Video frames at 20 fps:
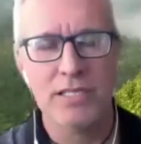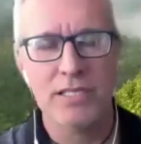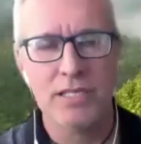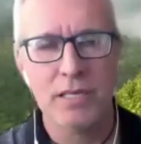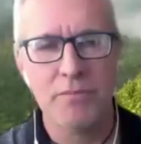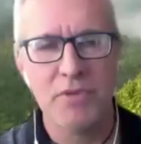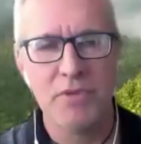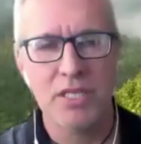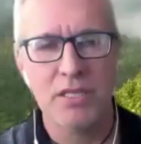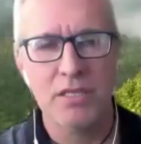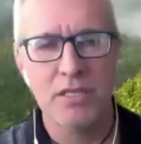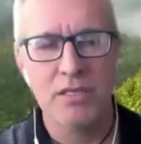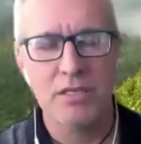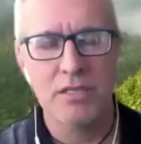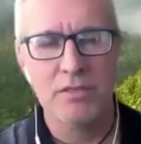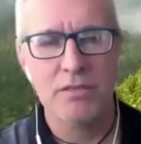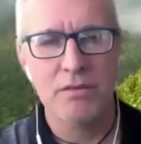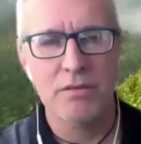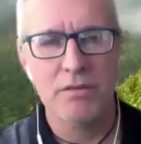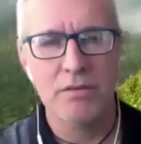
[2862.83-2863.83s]
I mean, it's
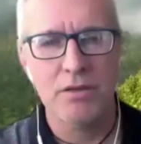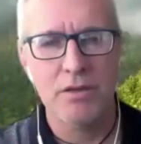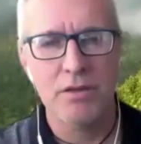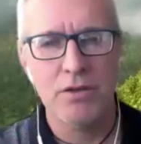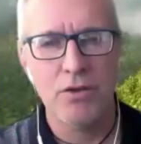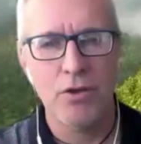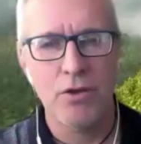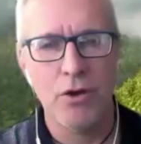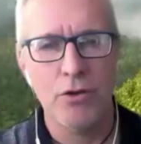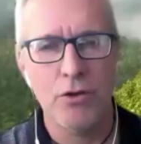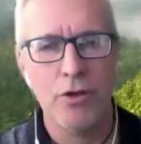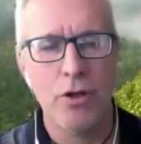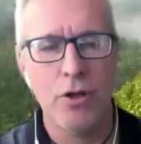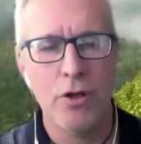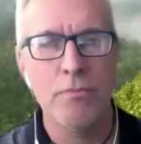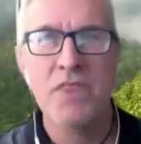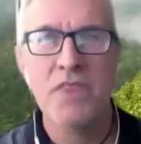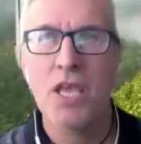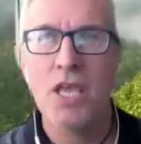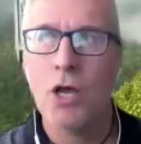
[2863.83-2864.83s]

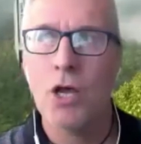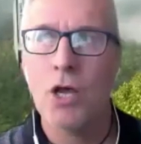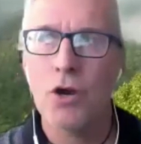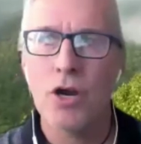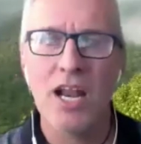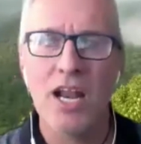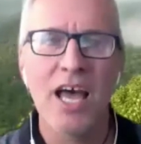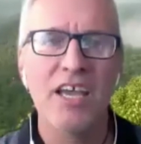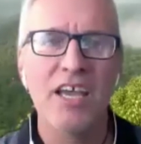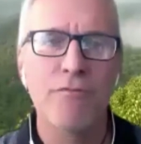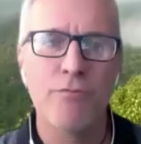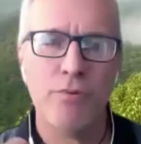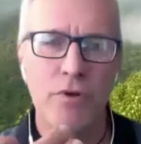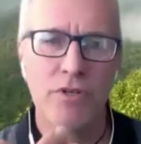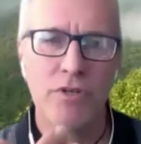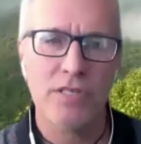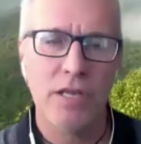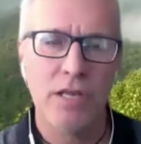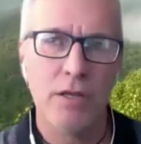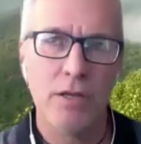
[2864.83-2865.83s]
a life
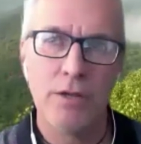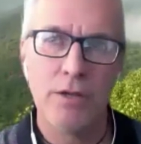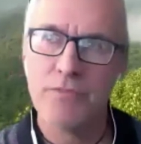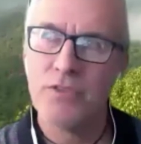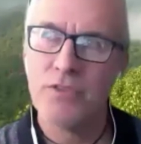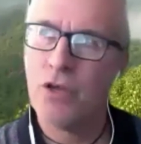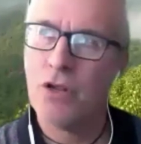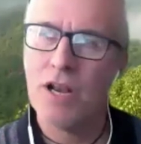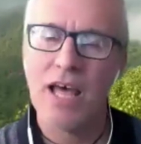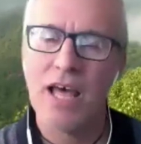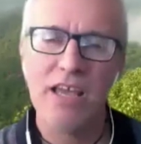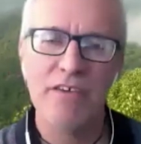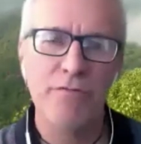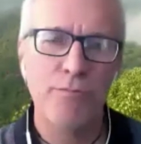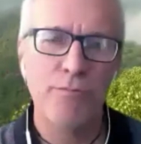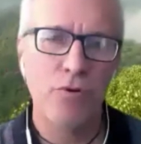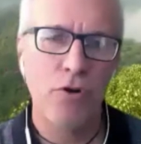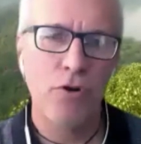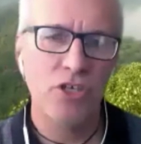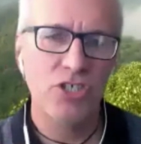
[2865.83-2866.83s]

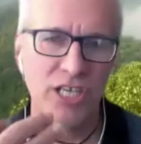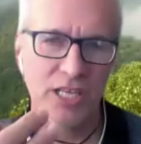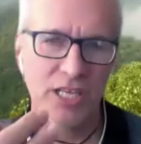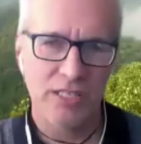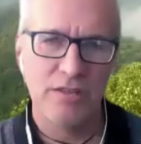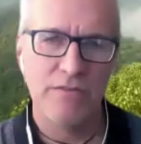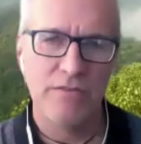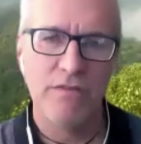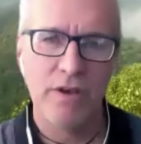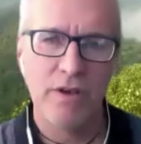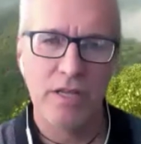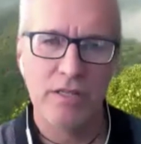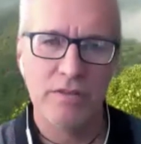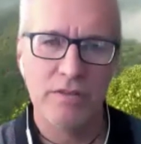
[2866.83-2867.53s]
project, in fact.